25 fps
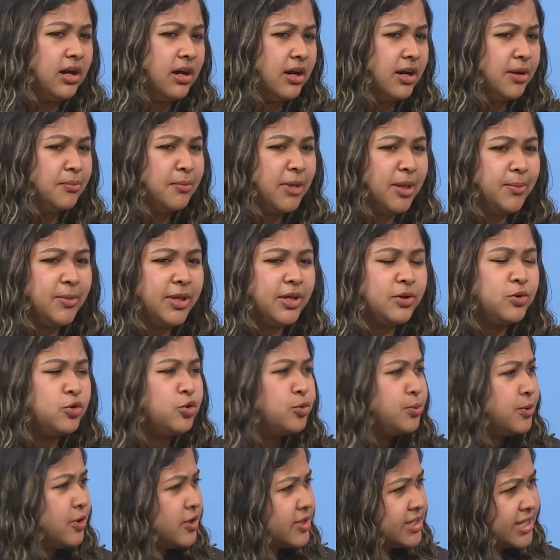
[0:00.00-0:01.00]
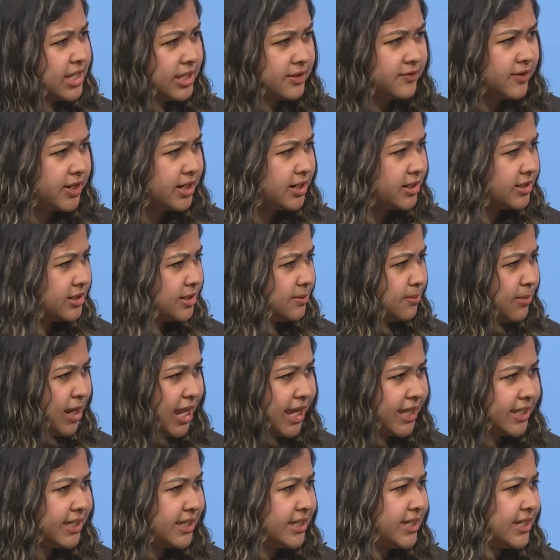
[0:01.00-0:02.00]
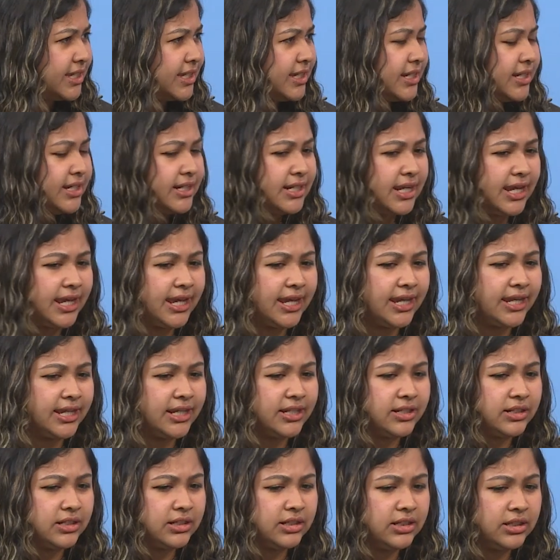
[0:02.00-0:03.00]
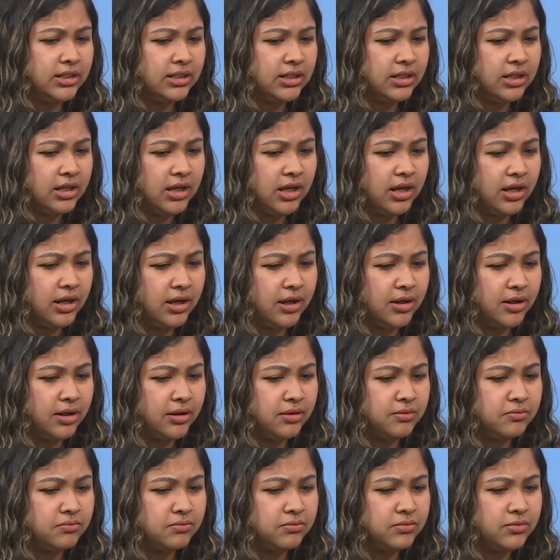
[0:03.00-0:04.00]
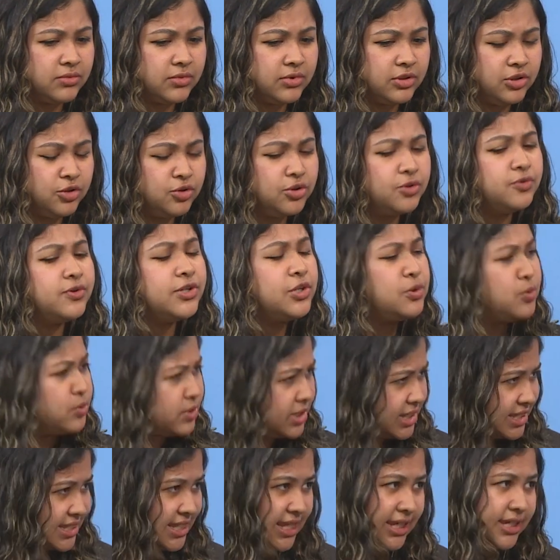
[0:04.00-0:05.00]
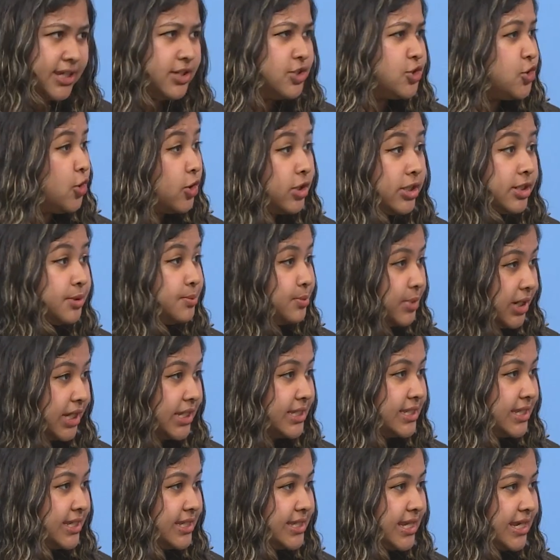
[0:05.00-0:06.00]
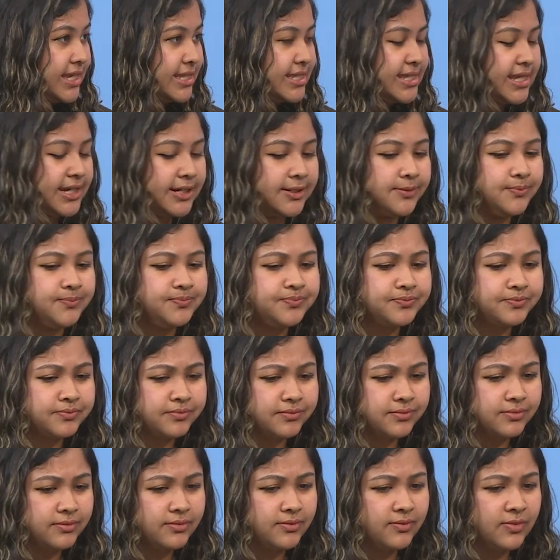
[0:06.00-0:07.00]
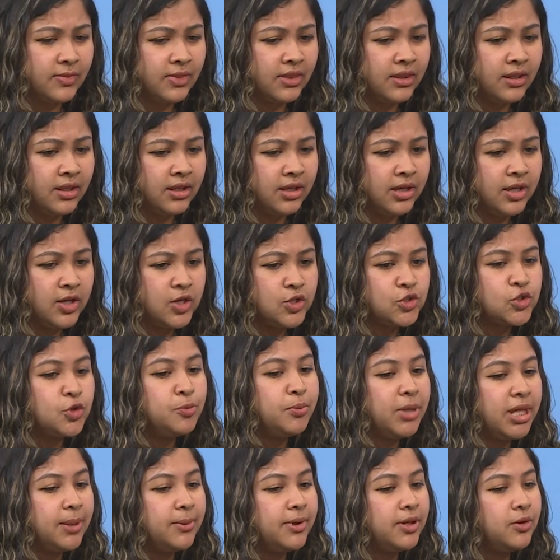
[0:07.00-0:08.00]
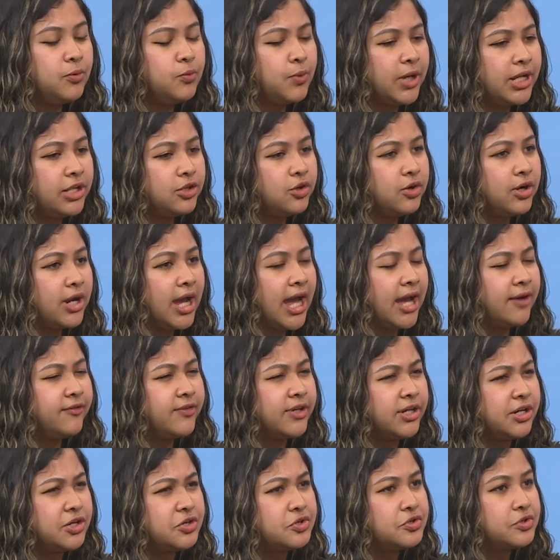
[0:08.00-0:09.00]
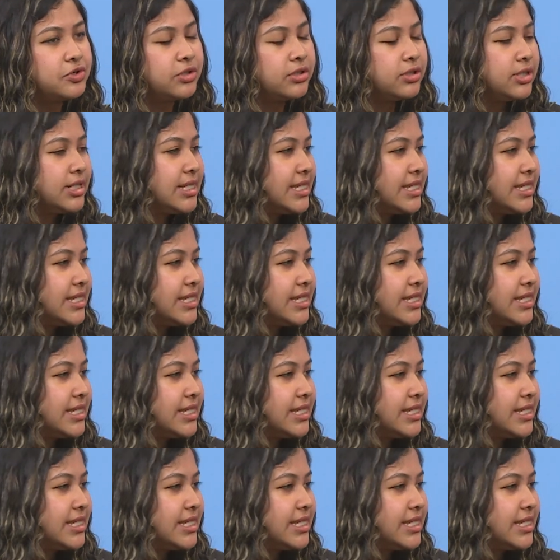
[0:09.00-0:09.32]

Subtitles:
maybe coop yourself under the blanket, and you even notice taking shorter breaths, as I said. So maybe when you're having a really